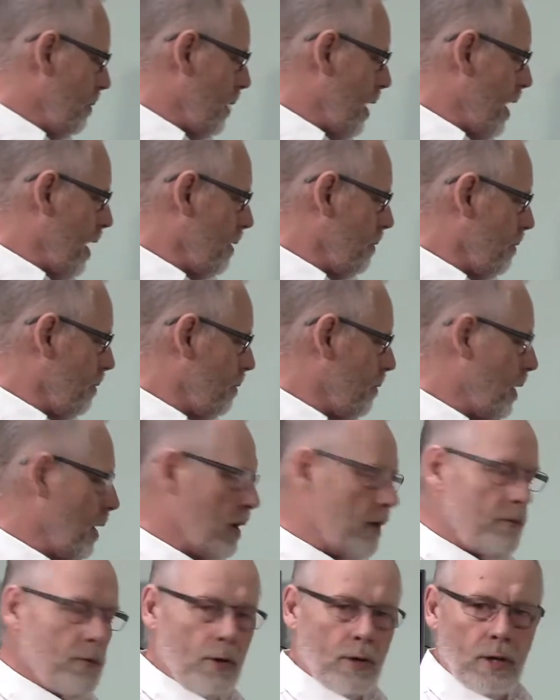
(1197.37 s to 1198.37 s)
in mind, but
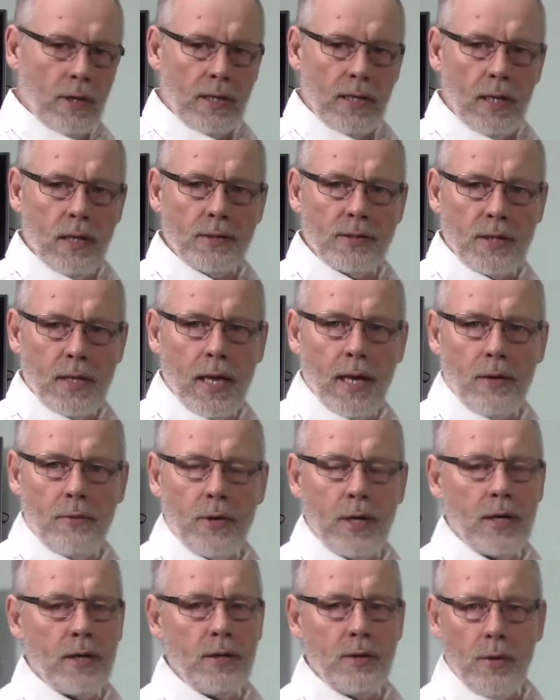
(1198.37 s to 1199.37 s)
if you're going to get into that
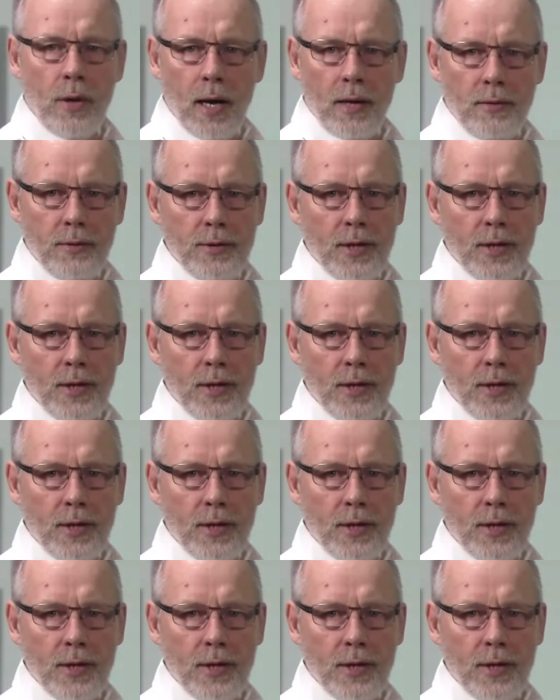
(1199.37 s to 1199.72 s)
arena, you, you